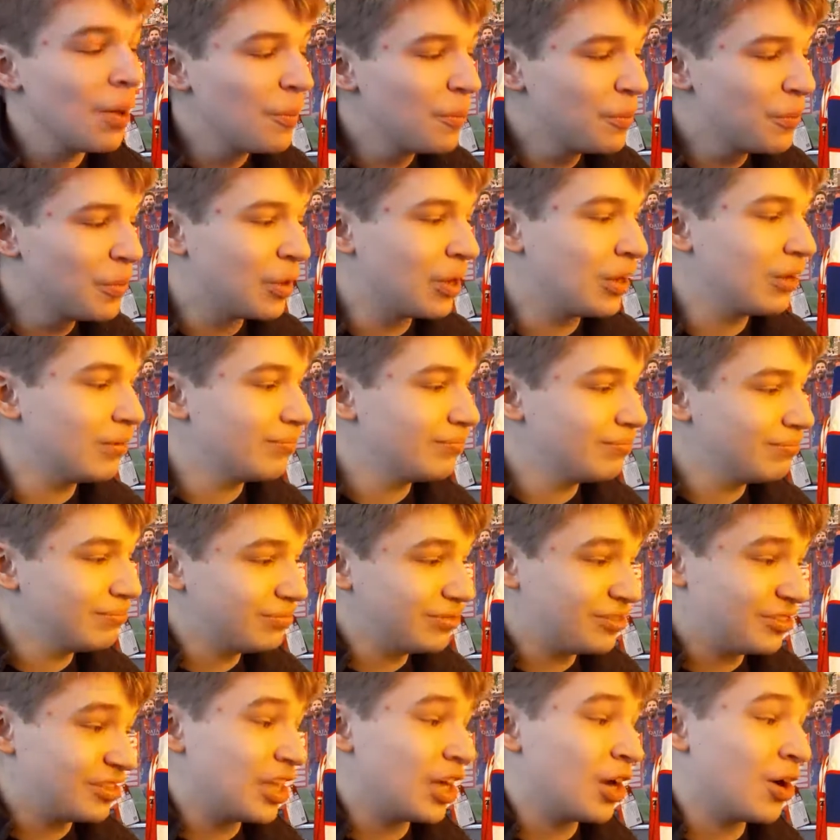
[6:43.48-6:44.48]
But
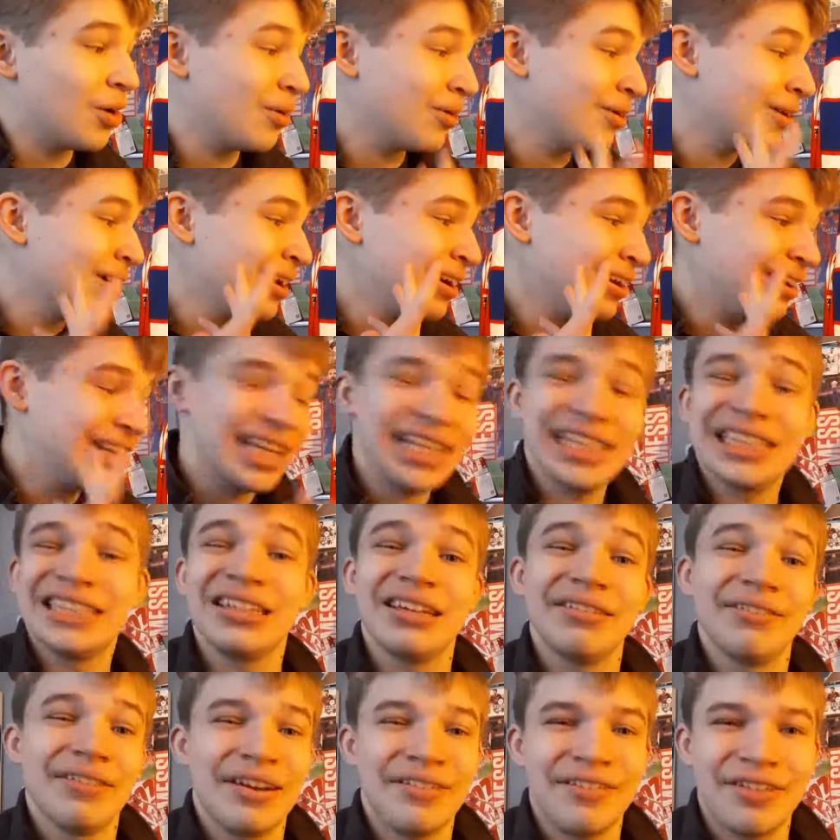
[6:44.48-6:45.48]
still,
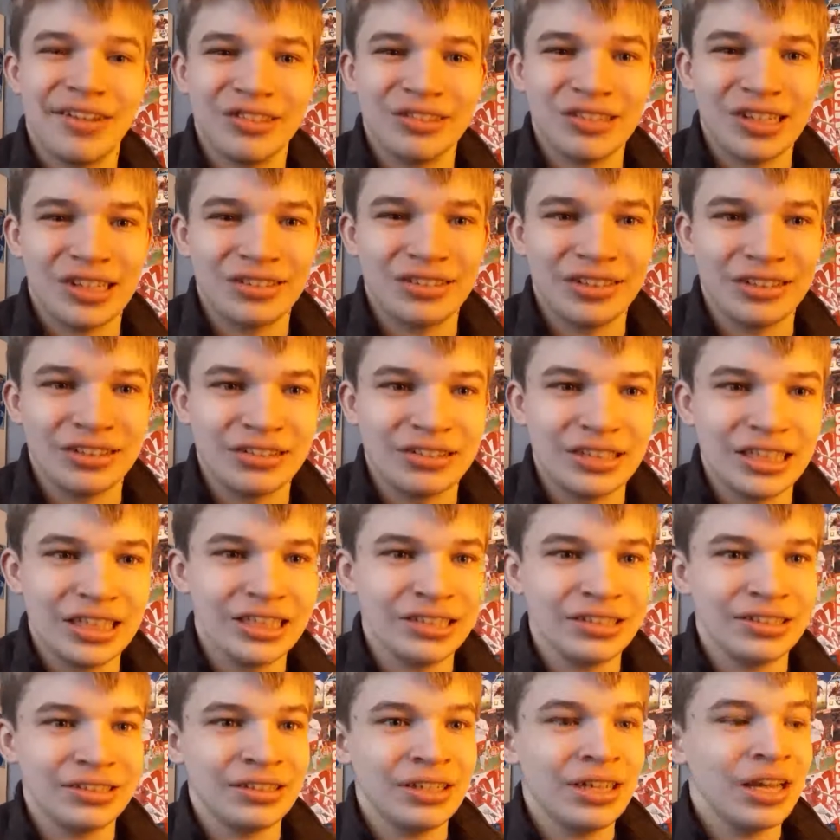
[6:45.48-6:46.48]
Leicester have had a fantastic
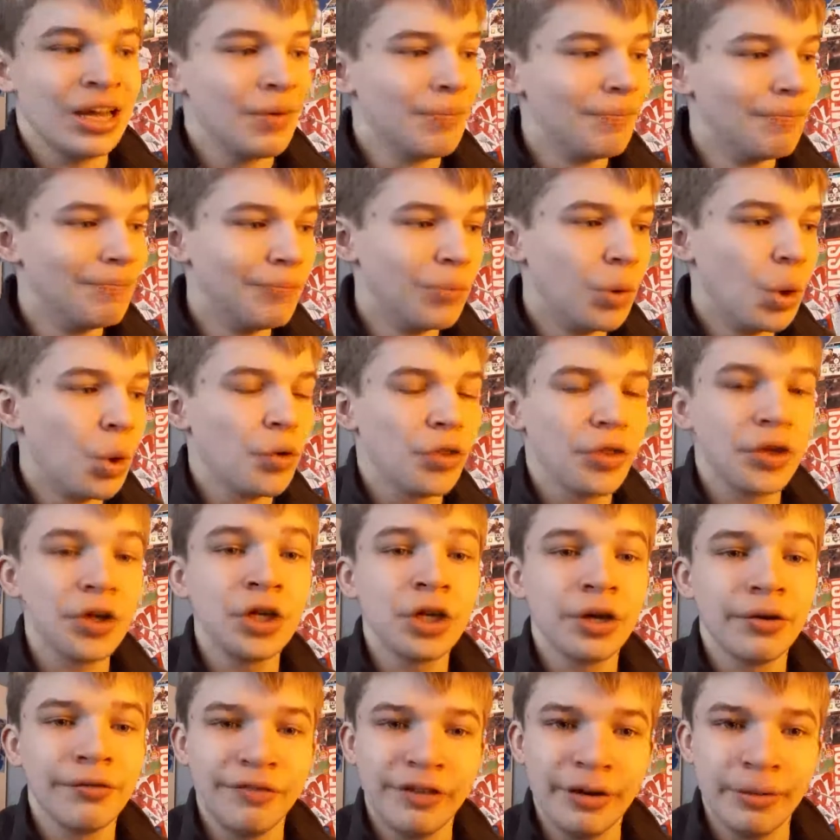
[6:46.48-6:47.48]
season, more than
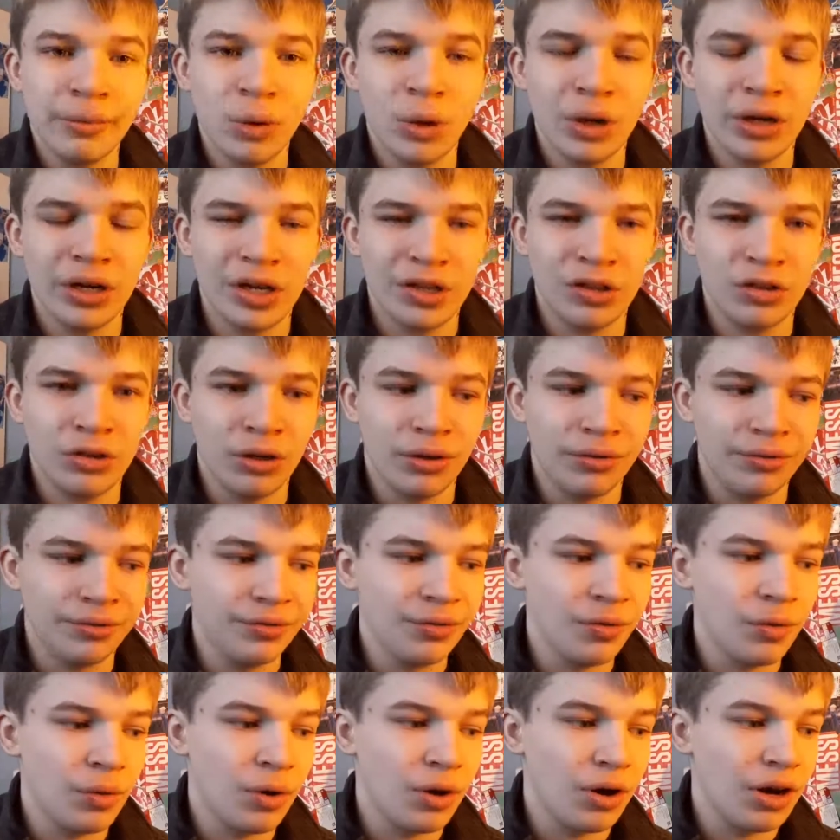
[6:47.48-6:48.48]
comfortable in the top
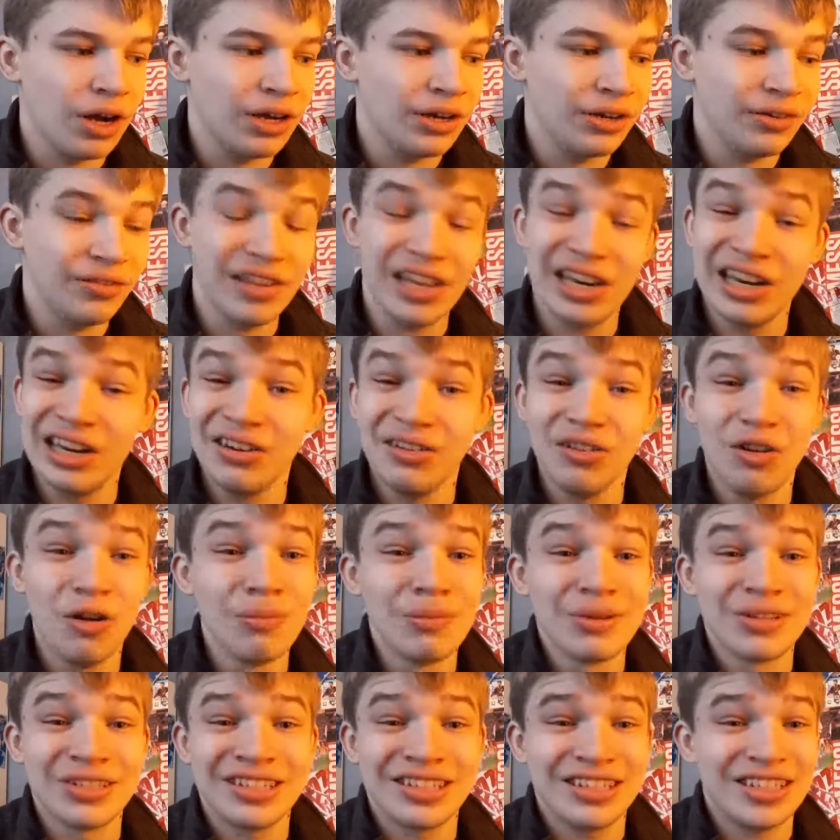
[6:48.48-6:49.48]
four, and they're
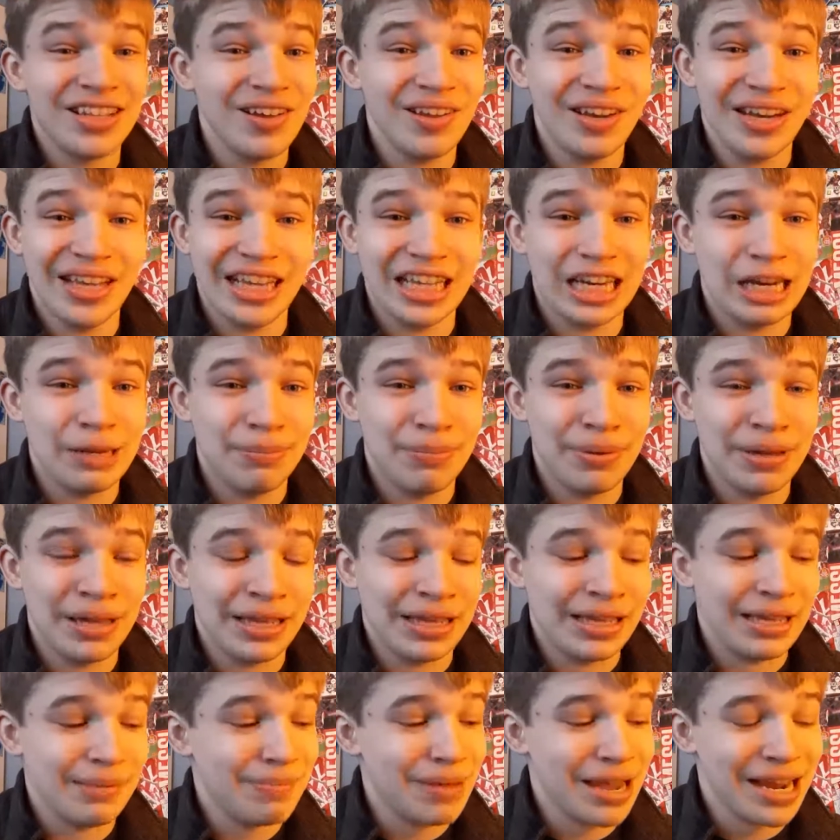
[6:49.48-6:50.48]
almost certainly going to
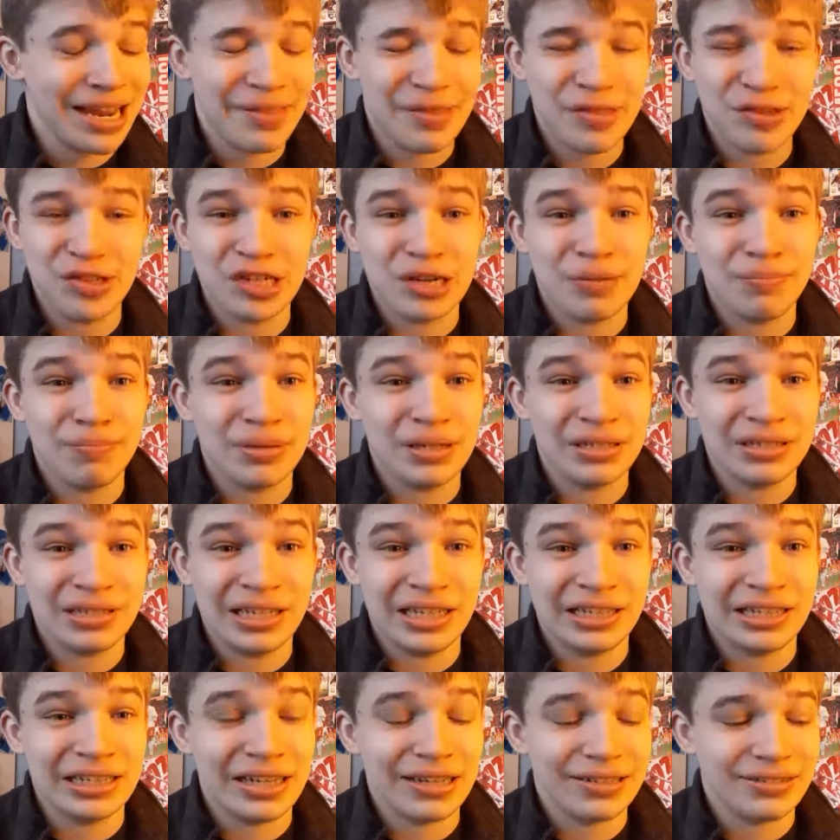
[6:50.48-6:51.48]
be back in the Champions
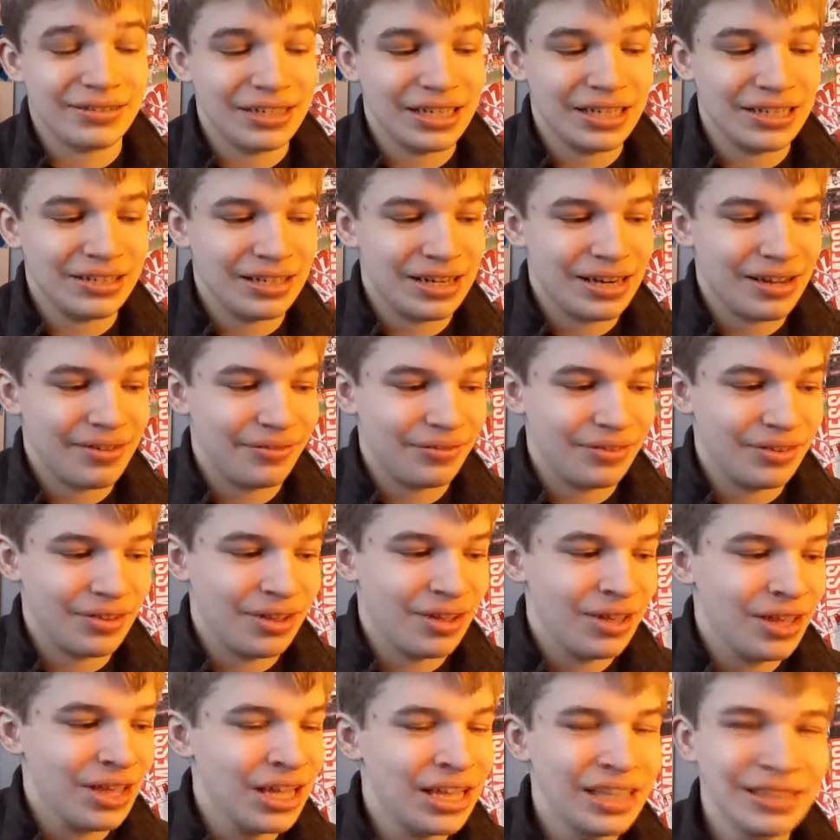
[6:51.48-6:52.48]
League next season after...